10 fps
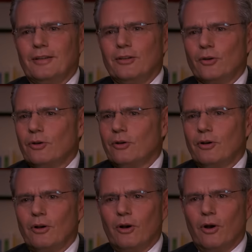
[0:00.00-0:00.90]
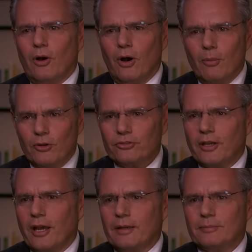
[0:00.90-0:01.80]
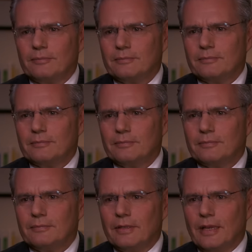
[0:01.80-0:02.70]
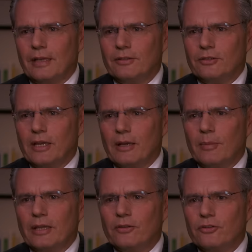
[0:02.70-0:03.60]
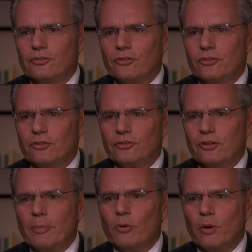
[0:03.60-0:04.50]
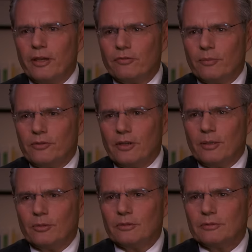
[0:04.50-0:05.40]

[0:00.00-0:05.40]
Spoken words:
You're almost got him, and you got to make the decision to step away from the table.